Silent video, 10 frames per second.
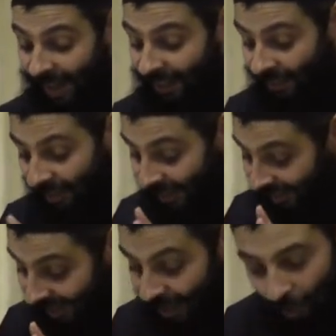And
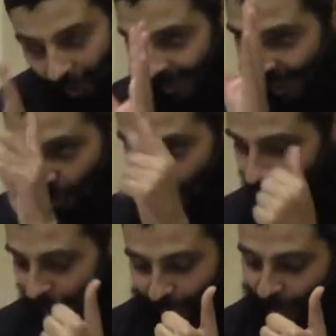I said
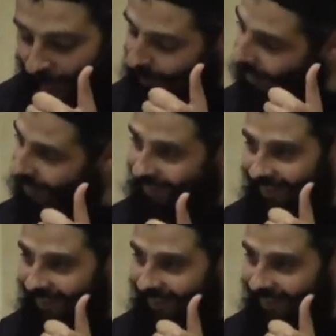one about driving.